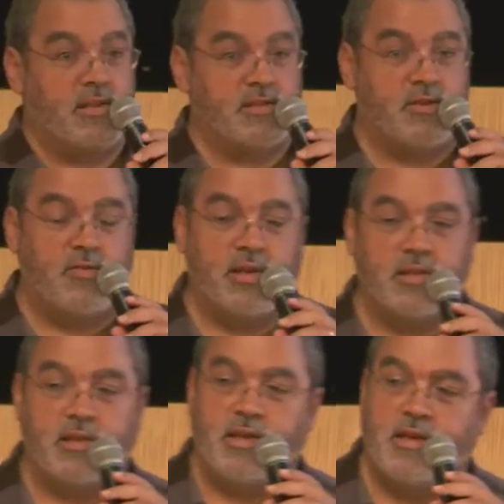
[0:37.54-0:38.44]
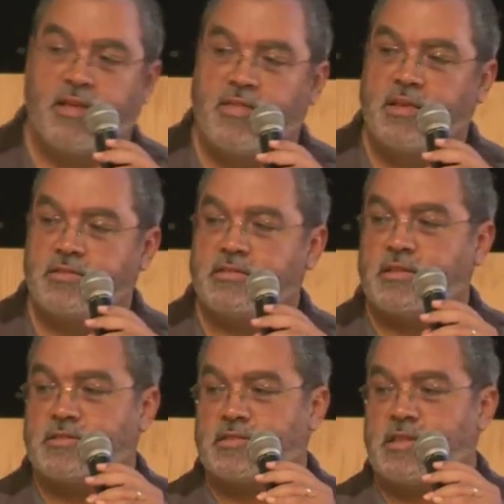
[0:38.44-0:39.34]
this quickly. This is
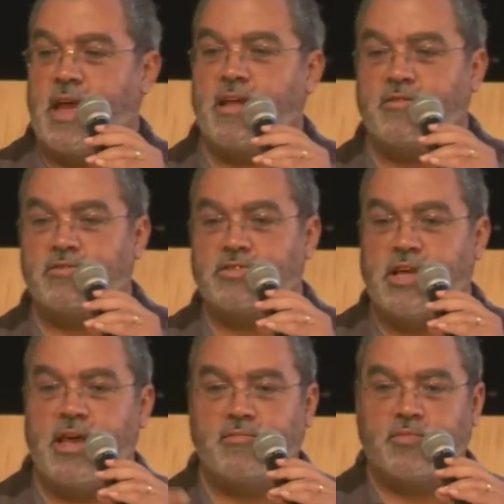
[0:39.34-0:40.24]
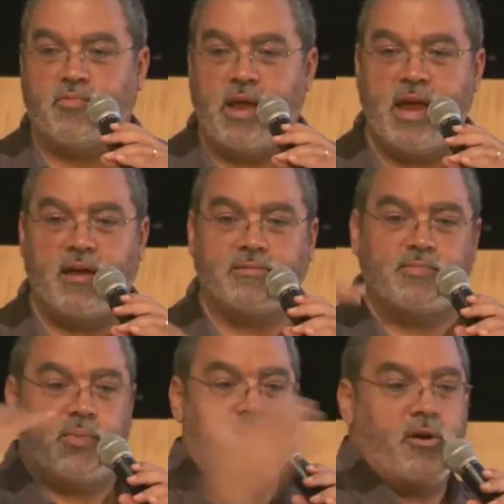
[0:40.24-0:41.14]
a standard James Brown
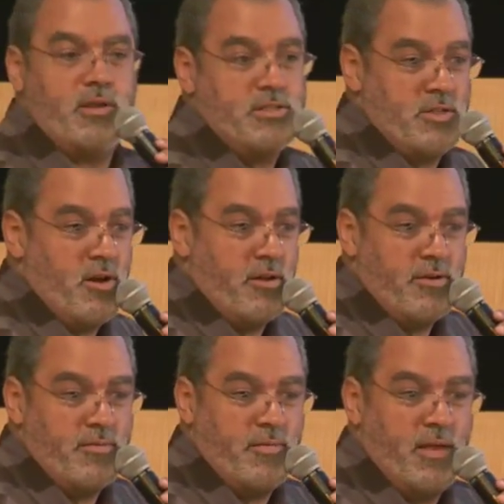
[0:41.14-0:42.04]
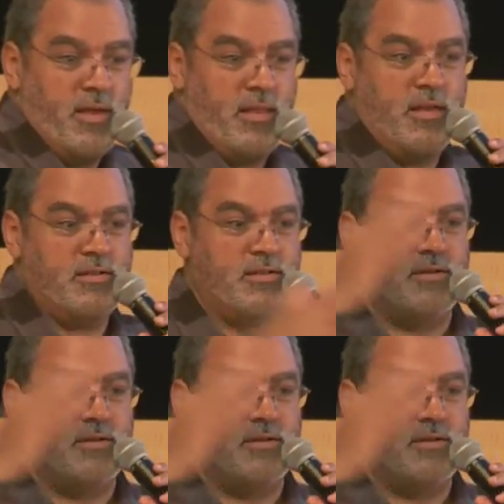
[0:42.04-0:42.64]
party starter. This